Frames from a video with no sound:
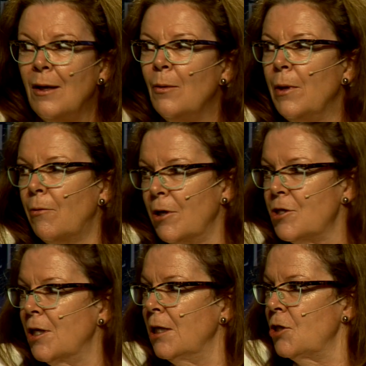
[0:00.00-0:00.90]
when
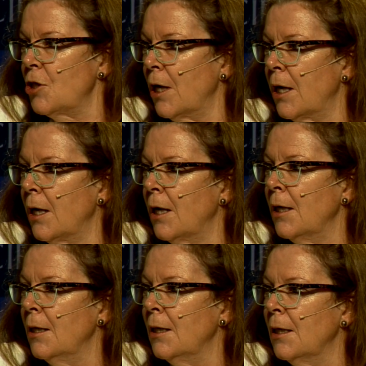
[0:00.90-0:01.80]
Russia and China